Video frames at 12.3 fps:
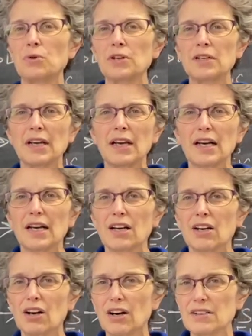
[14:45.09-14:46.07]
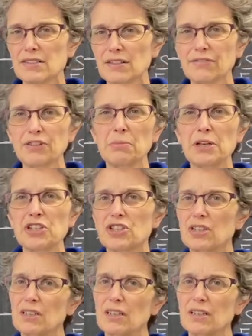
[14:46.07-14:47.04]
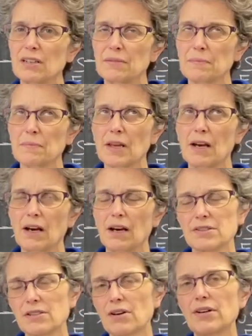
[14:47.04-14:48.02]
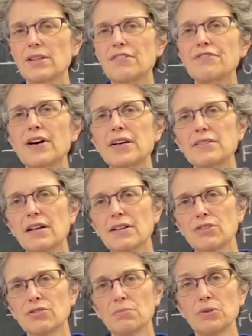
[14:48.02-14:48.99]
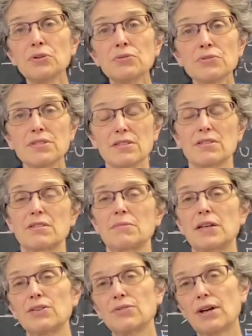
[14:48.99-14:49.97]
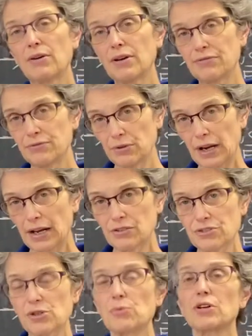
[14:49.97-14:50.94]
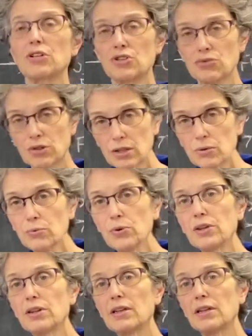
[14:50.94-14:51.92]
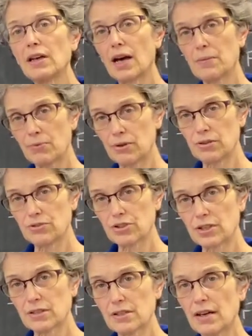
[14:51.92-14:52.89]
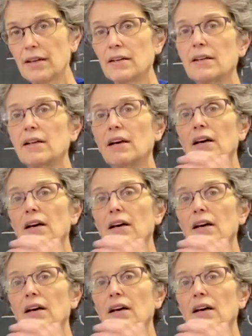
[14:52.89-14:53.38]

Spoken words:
What caused the inflammation and, the effect on your immune system that you now have food allergy? We're going to treat it with the hypoallergenic diet.